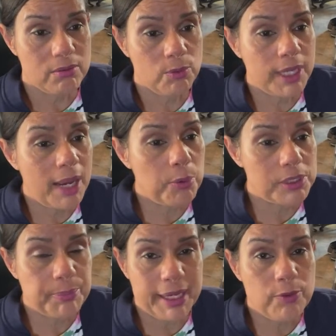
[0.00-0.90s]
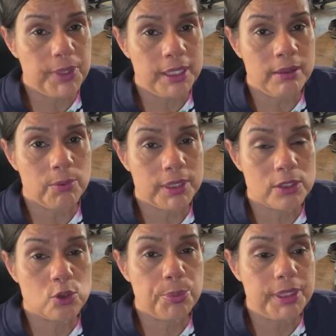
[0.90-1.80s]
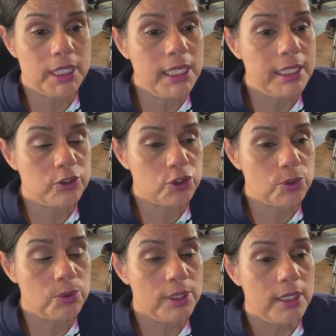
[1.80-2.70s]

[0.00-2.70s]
when I was bedridden with the stupid knee issue.